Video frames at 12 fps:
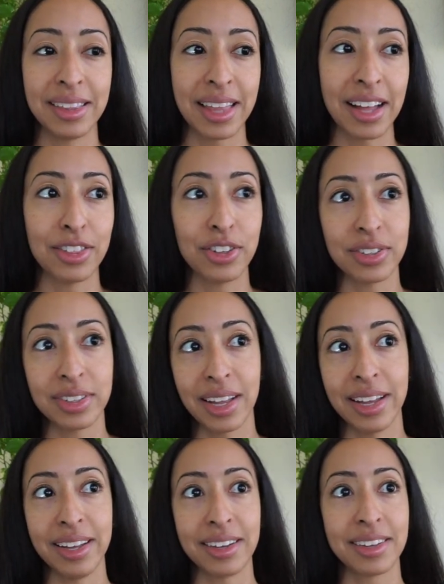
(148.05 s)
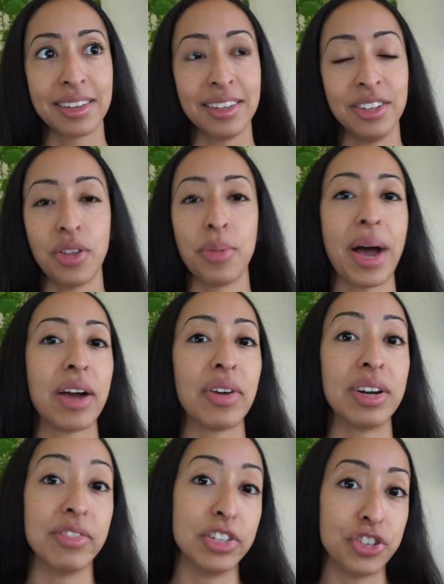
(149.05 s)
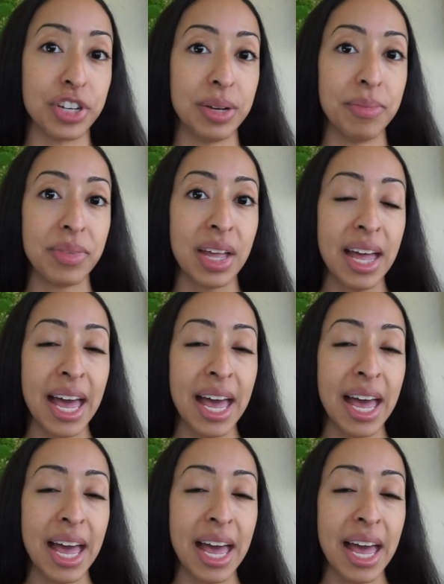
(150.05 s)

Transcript: that looked like, the background of a gym,